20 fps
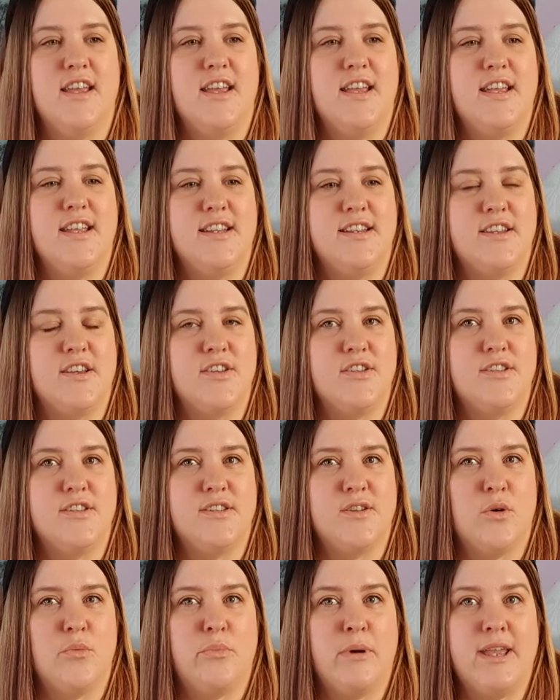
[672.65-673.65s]
he does
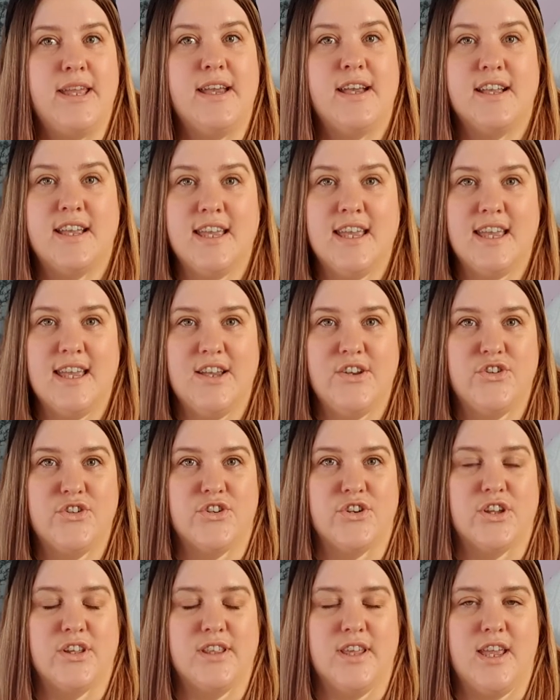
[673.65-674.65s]
still bite
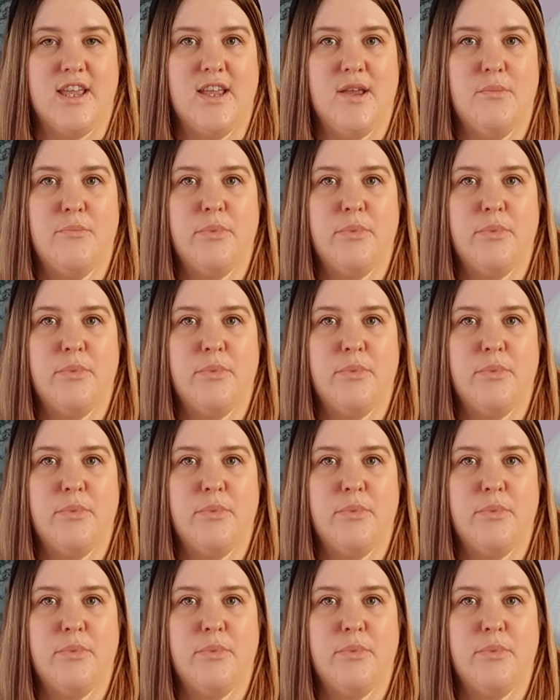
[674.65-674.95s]
occasionally,